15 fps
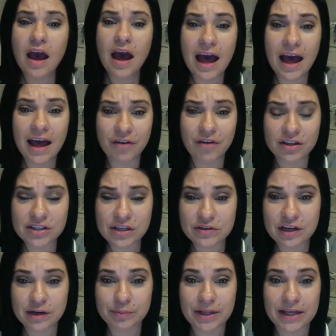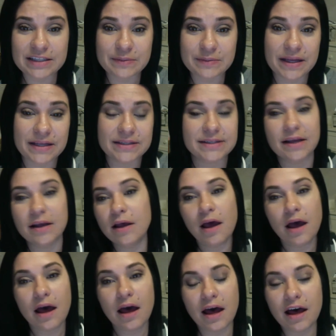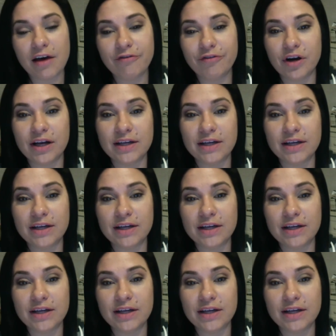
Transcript: I've also done placements. For